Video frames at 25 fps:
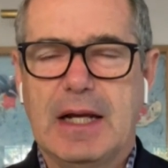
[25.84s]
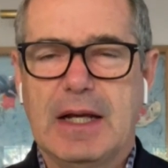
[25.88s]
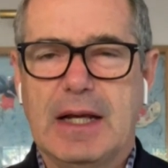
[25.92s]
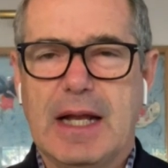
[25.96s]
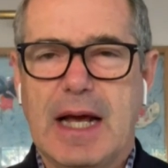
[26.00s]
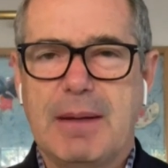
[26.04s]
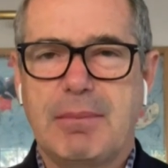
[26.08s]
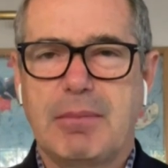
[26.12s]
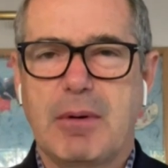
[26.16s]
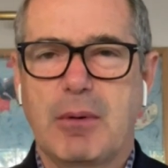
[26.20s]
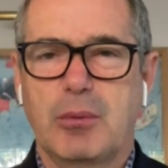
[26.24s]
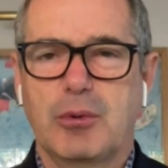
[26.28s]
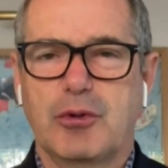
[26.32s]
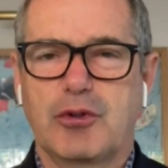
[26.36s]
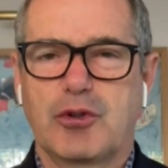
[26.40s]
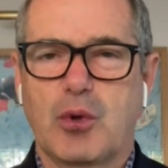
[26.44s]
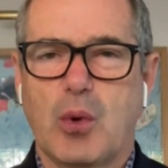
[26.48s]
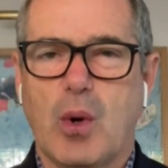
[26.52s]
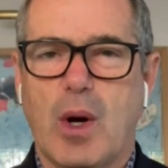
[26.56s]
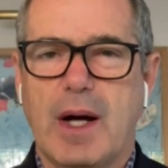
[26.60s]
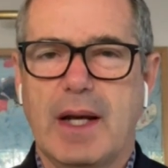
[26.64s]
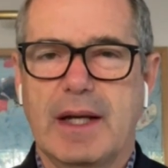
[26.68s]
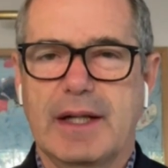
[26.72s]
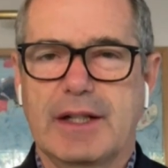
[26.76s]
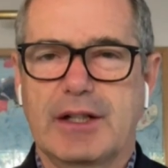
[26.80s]
Labor was
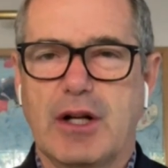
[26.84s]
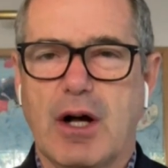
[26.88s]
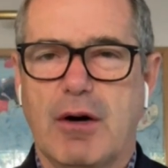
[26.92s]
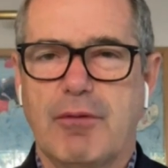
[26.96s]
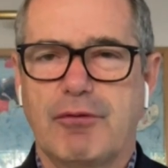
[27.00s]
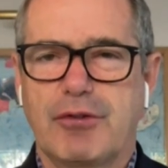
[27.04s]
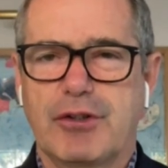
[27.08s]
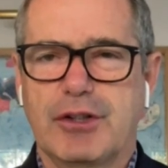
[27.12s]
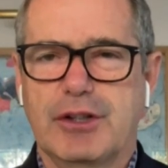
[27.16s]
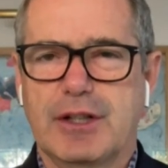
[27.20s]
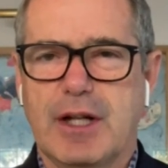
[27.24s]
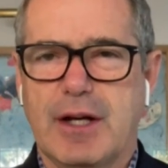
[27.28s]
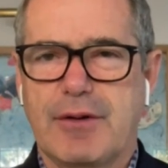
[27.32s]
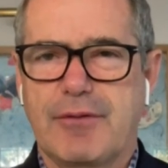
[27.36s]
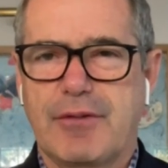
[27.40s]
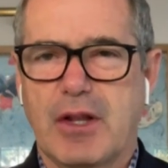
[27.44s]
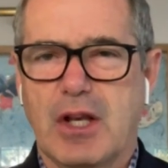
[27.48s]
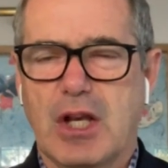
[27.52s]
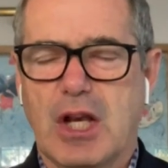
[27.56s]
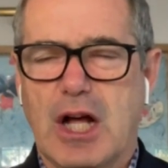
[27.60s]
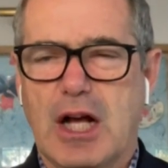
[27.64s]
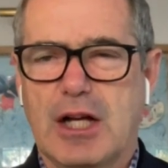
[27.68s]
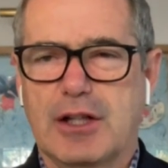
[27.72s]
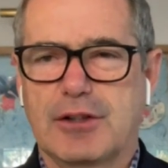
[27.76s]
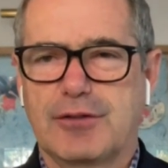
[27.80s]
quietly confident over the
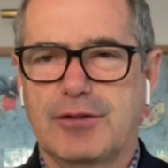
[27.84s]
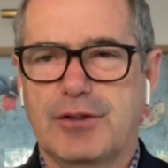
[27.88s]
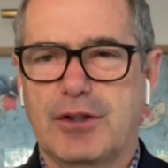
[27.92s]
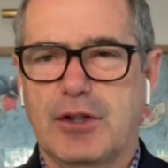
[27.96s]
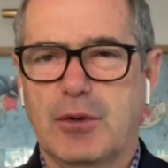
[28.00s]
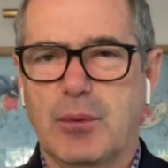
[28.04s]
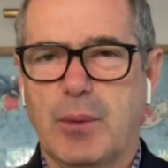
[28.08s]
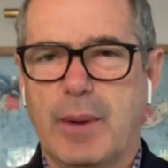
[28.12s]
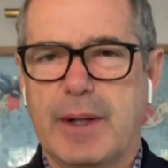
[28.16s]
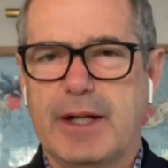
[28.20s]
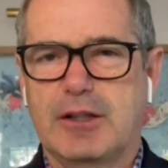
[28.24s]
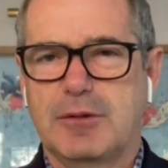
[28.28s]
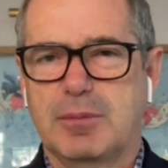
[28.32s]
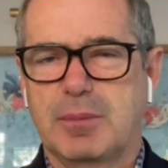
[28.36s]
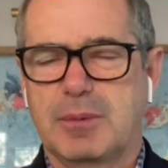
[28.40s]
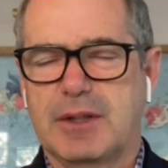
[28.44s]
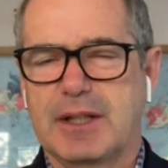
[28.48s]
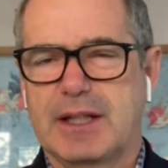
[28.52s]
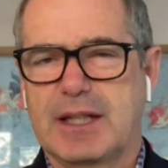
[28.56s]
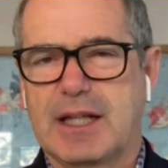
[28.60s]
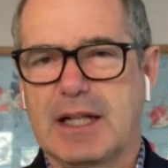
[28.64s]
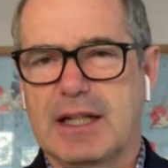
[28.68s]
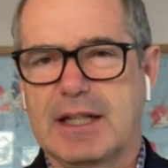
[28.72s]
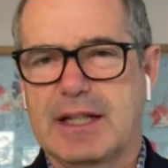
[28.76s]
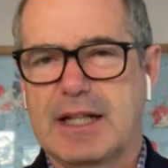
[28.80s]
last few weeks,
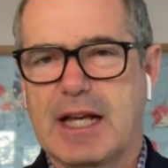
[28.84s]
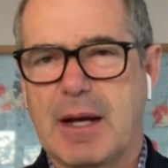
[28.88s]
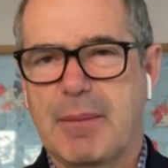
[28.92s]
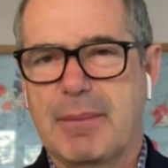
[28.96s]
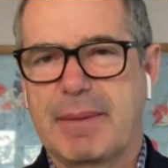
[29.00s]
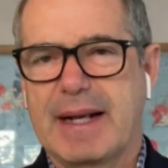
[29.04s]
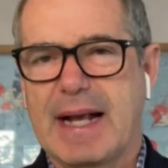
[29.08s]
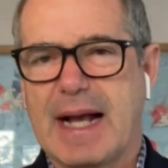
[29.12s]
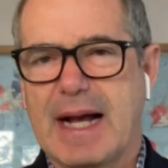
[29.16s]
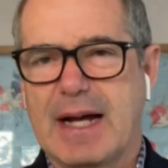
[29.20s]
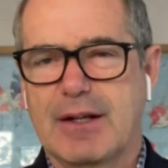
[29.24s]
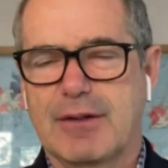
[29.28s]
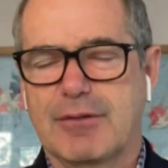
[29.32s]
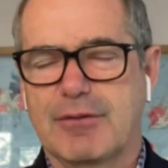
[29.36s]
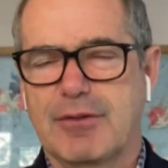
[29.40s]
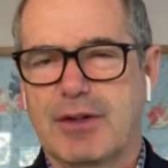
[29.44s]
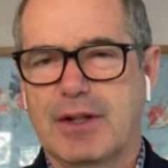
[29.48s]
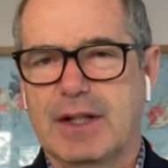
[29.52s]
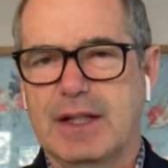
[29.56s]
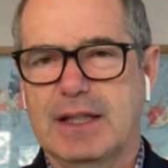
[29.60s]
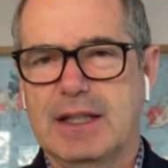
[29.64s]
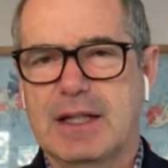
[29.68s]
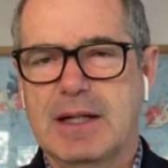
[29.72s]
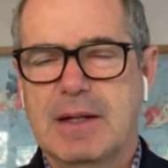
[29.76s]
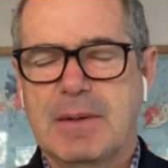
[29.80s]
particularly coming out of
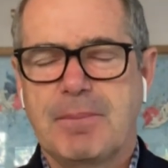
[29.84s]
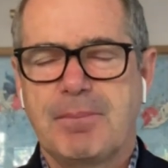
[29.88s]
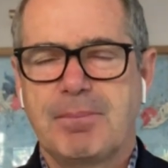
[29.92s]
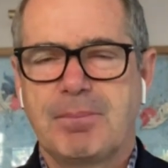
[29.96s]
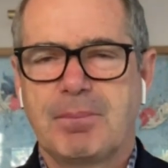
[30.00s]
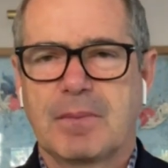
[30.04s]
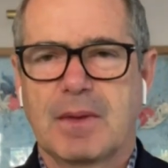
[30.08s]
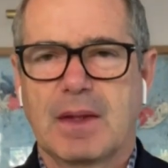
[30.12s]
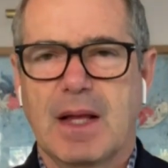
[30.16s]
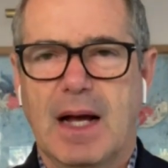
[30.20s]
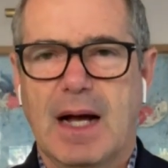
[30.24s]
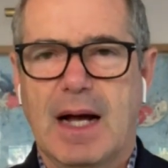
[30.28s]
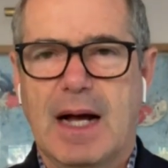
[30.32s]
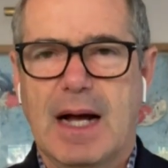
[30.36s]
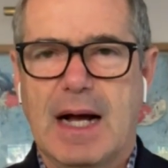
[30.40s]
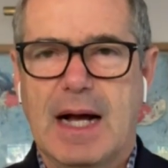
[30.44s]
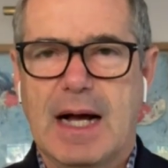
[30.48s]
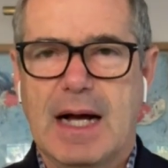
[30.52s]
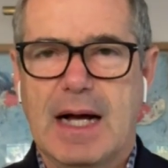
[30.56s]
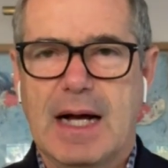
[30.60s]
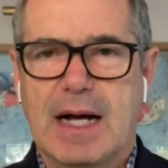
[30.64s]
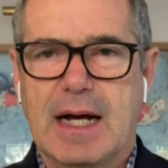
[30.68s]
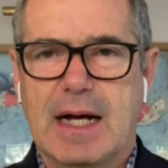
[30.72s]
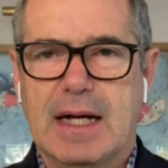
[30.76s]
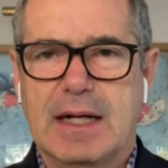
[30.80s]
the
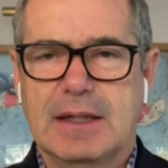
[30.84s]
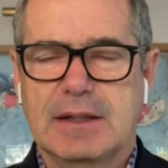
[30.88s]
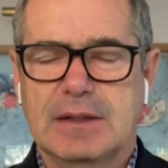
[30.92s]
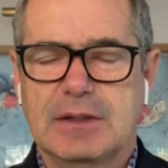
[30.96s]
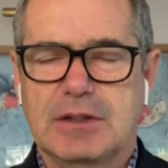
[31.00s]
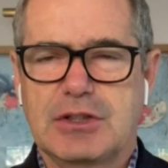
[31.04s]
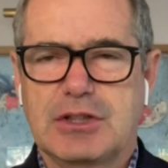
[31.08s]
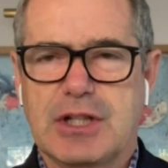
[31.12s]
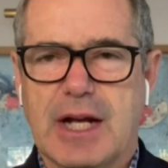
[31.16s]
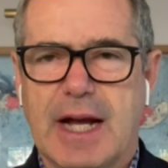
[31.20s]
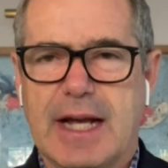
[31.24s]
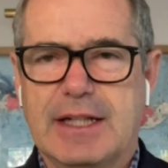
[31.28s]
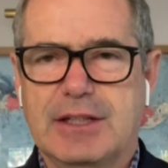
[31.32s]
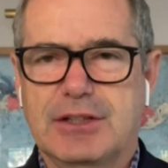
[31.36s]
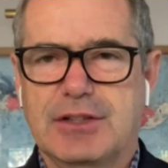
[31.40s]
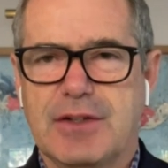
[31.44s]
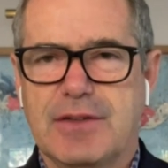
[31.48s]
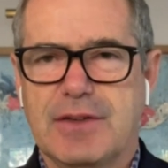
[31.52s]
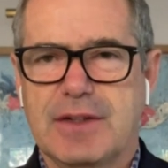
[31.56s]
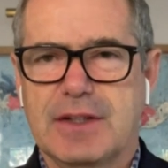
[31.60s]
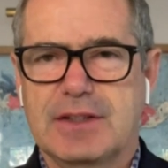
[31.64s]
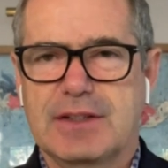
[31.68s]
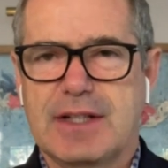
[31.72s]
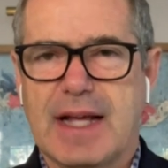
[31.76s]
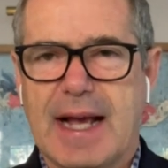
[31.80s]
uh, change in
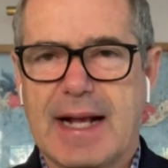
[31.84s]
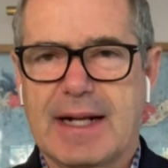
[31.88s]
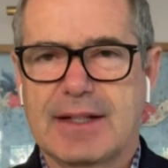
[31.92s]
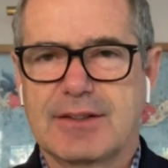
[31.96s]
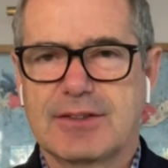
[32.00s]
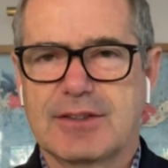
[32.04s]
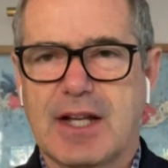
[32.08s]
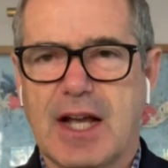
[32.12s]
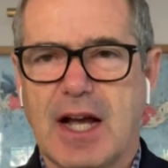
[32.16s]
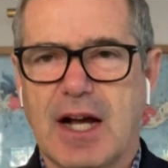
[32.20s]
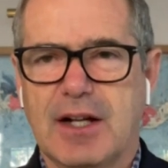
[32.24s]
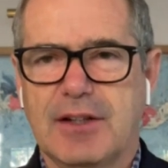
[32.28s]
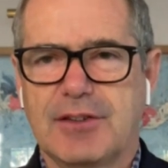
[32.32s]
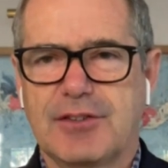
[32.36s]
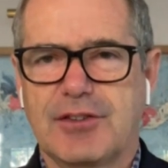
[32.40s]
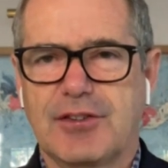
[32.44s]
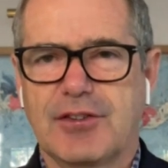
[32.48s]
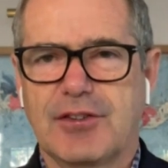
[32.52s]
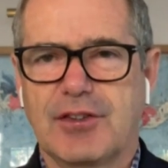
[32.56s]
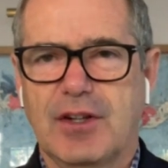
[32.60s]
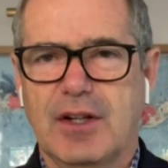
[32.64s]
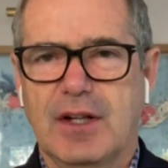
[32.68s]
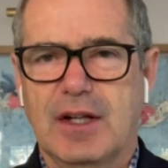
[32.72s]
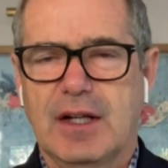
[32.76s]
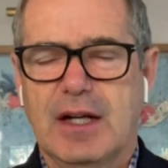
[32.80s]
the tax
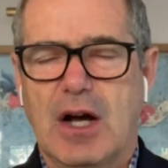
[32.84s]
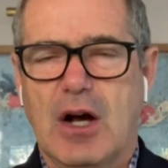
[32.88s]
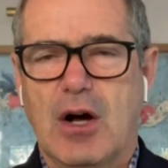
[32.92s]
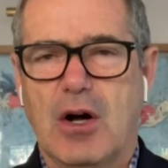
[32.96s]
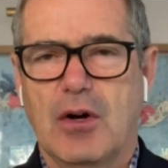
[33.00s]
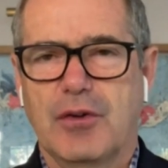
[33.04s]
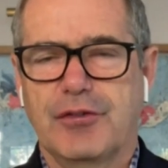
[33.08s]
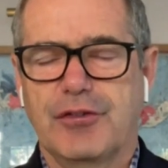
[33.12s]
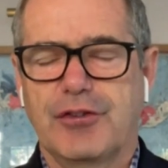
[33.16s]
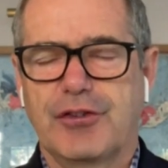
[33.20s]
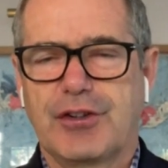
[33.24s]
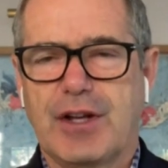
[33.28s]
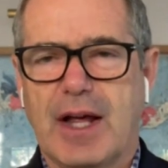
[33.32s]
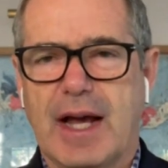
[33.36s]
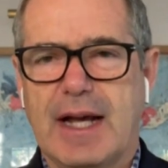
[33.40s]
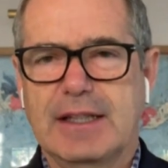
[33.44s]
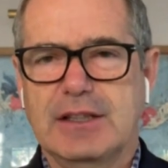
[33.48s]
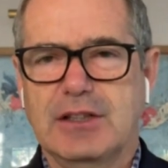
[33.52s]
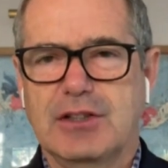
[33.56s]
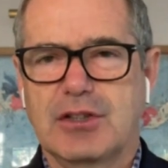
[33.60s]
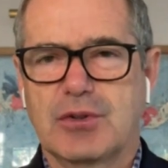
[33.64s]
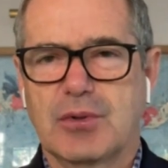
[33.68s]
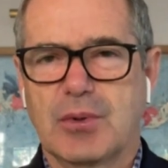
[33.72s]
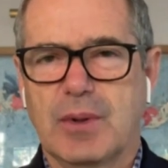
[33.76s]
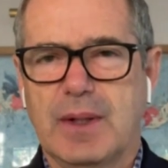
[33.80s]
cuts on
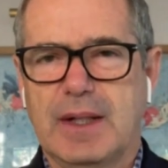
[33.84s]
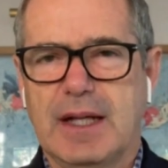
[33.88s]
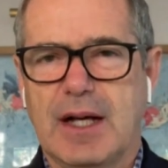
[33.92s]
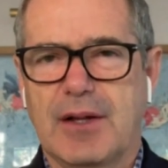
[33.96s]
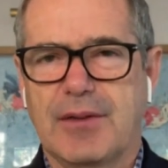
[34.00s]
stage three.